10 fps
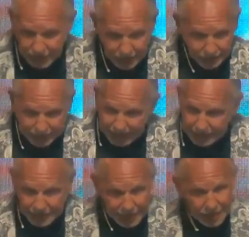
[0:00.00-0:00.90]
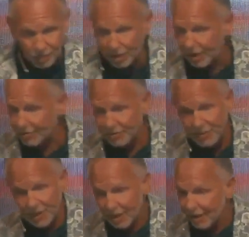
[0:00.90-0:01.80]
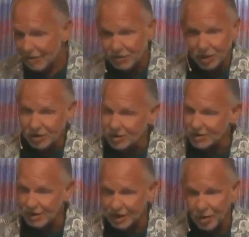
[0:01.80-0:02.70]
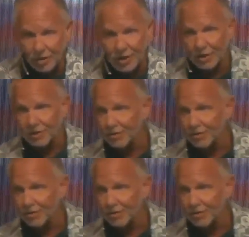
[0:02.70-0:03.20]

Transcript: But I can tell you what, the church isn't going under, the